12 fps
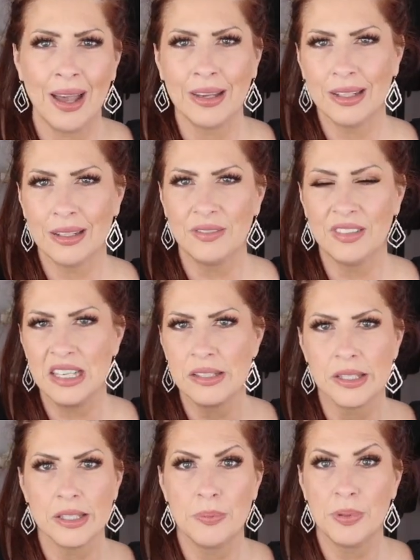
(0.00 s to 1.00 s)
I could have
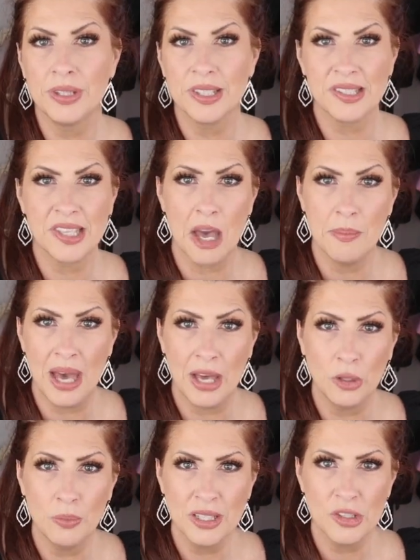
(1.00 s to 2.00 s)
easily put the Sam
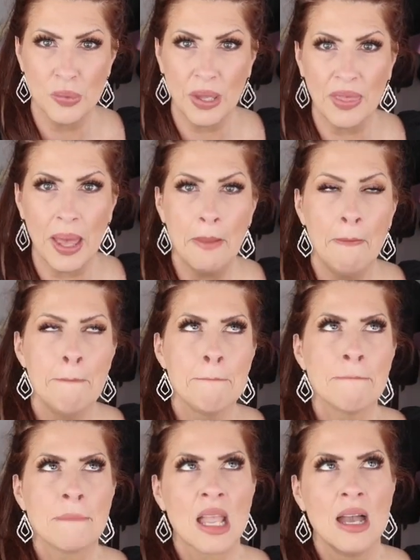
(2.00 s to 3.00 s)
Edelmans with it.
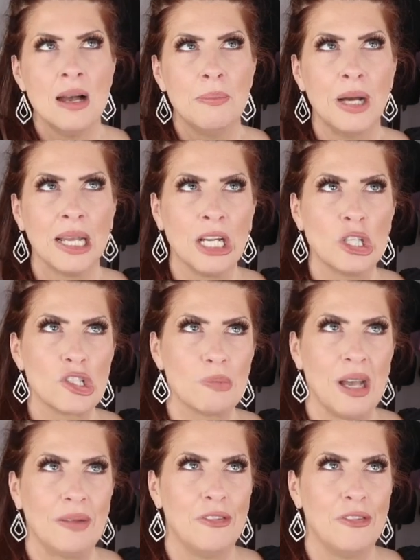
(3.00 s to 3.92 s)
But here's my